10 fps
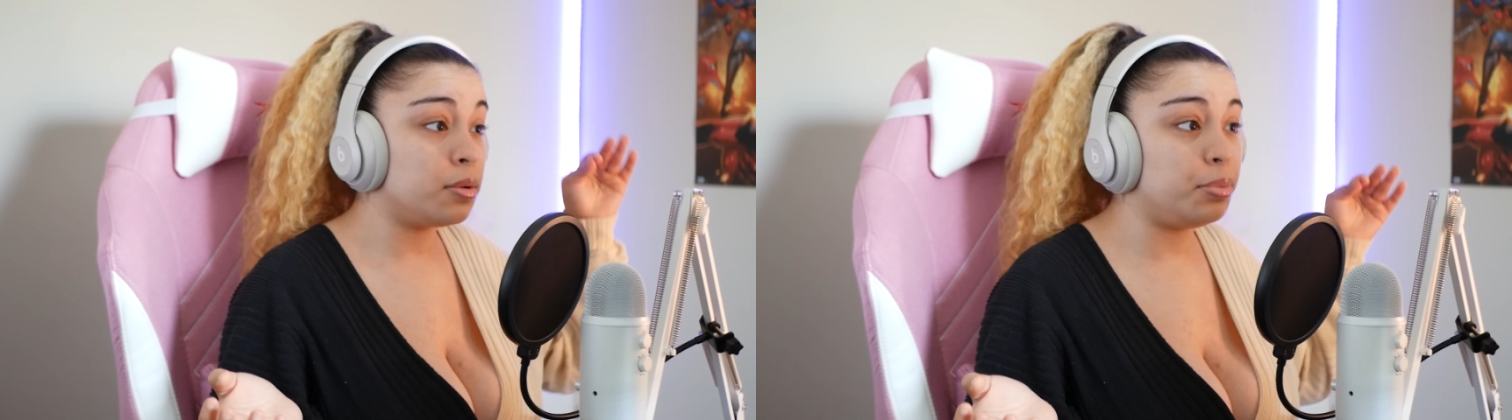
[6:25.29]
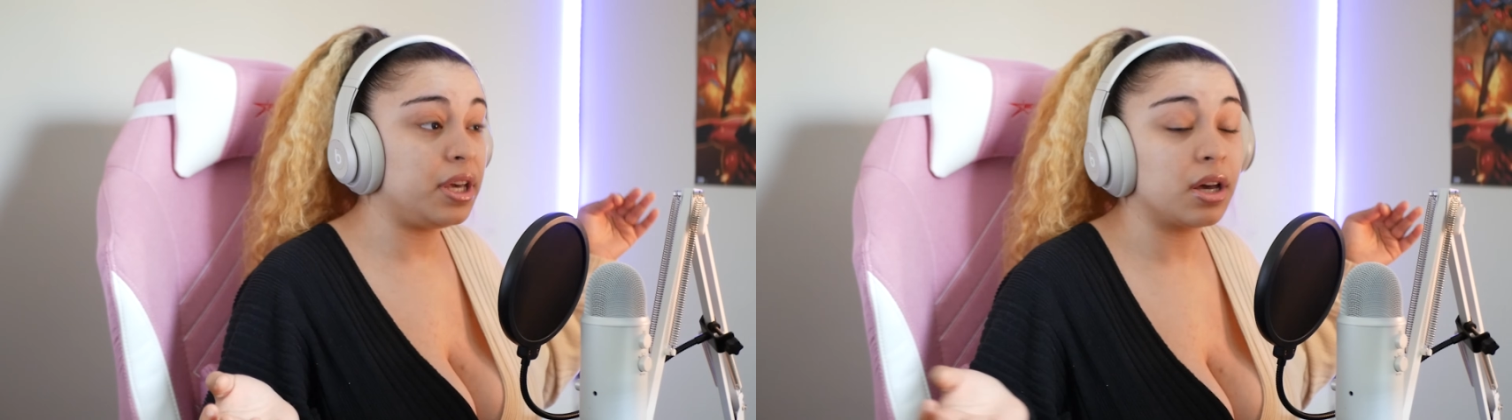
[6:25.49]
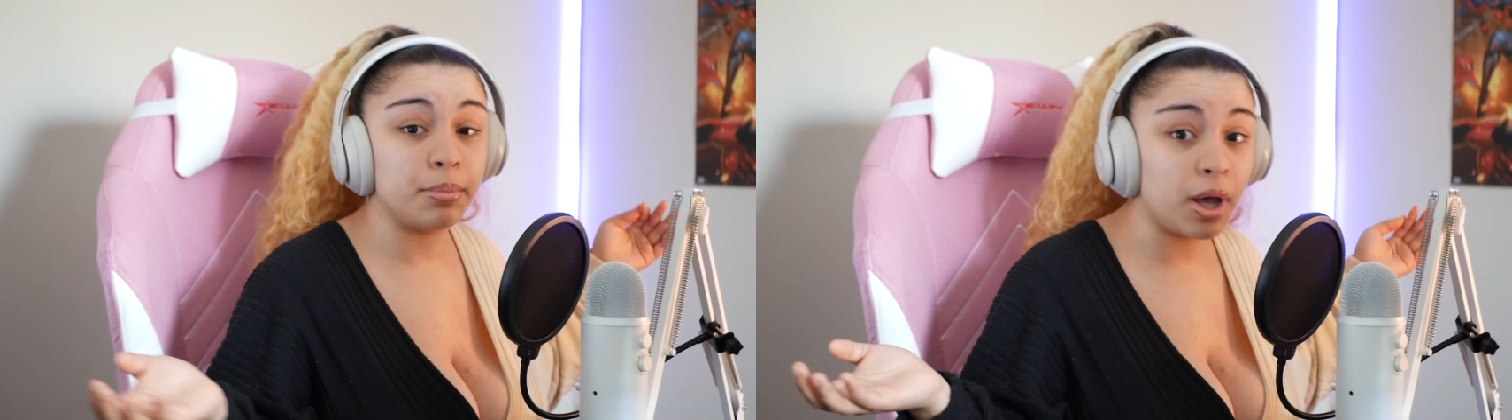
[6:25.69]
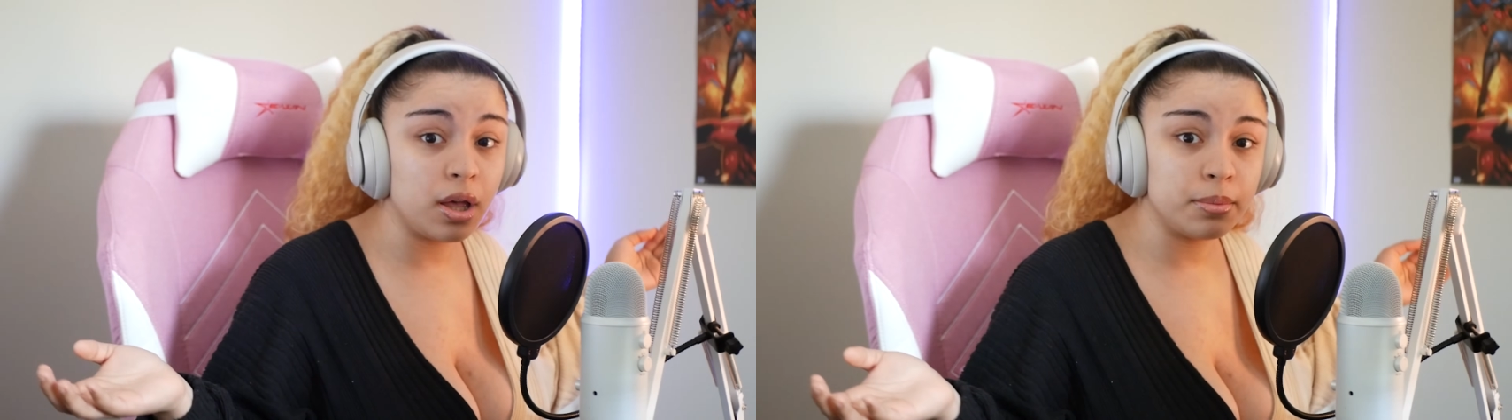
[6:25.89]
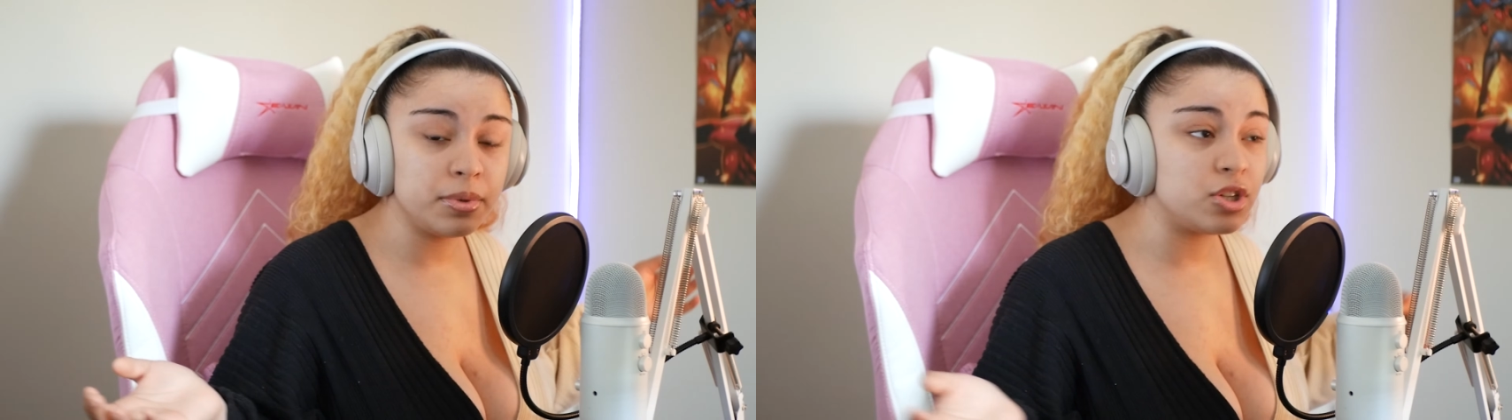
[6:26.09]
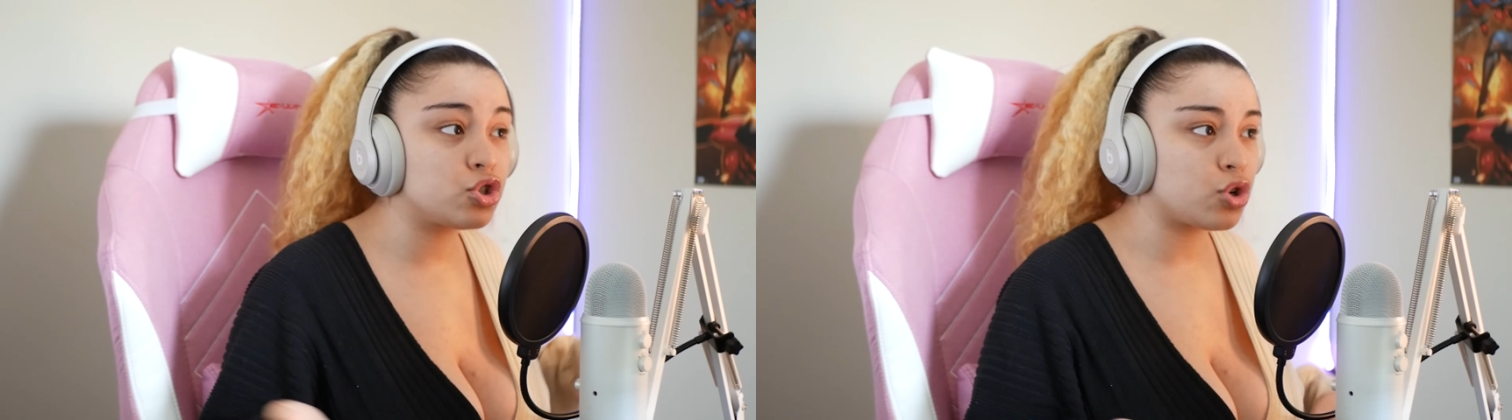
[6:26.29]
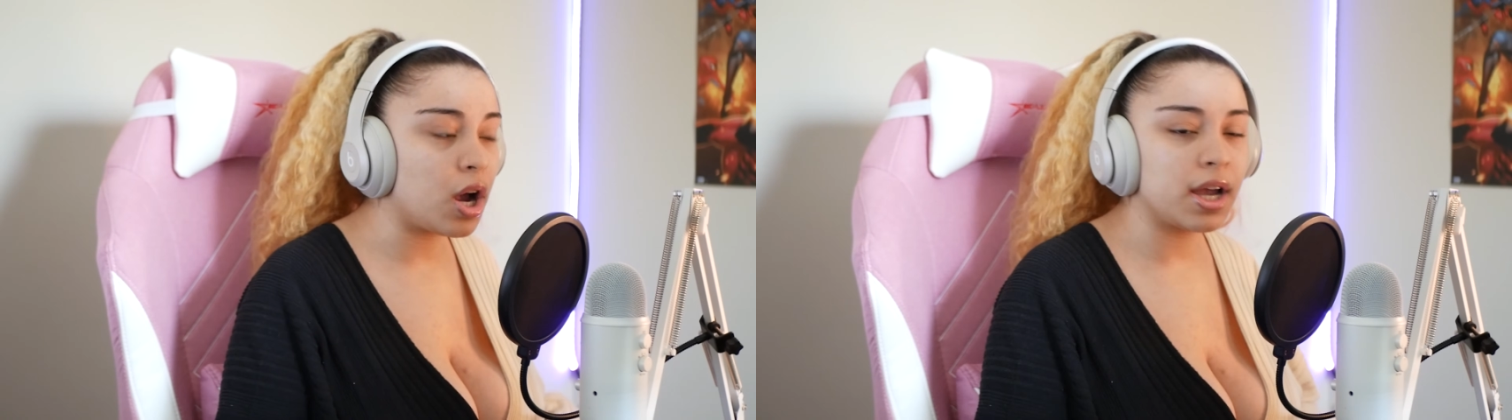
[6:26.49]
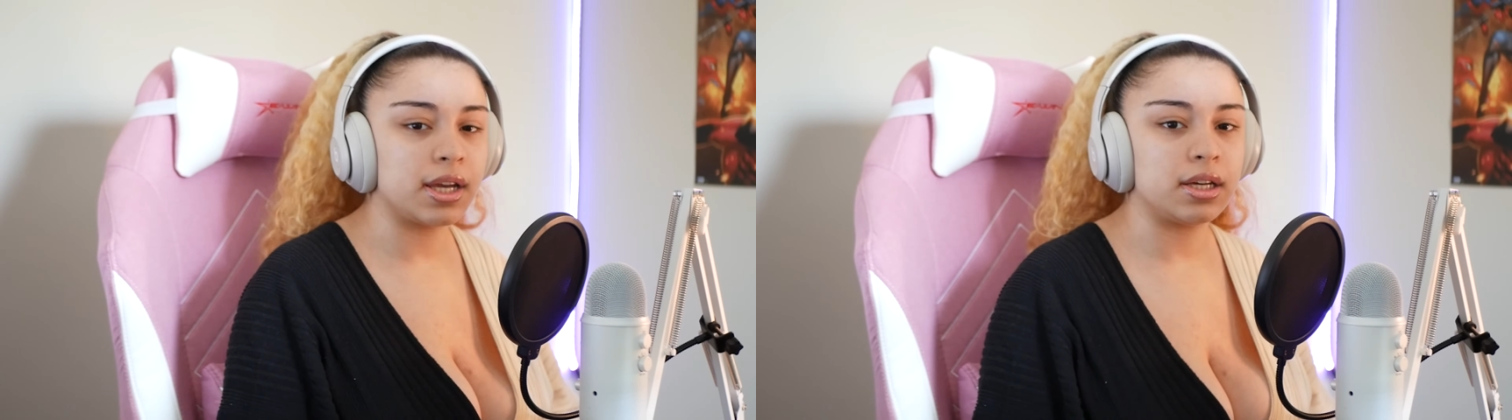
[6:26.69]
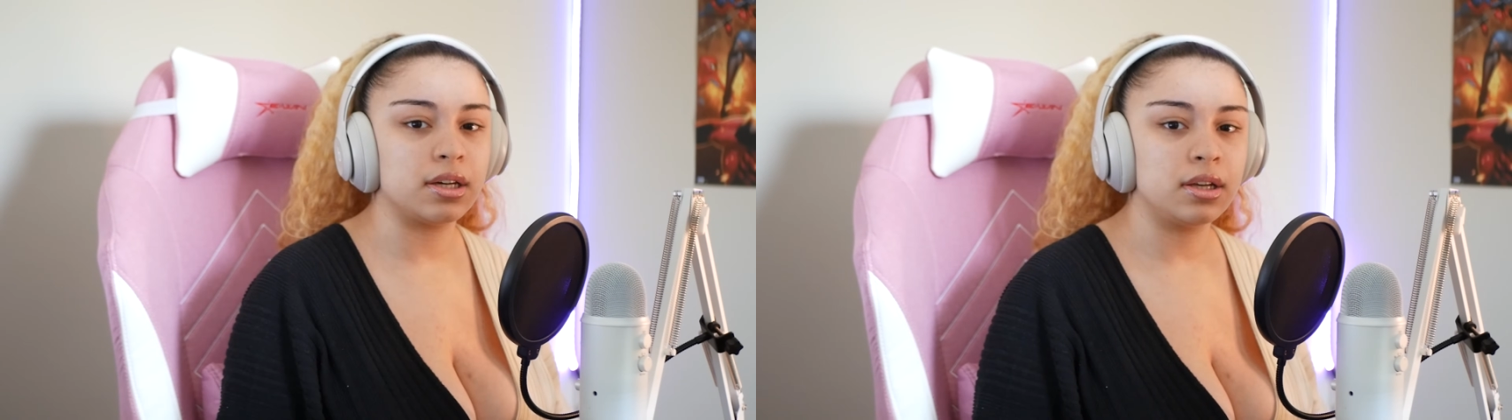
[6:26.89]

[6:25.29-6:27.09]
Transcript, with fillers: being a bum he's trying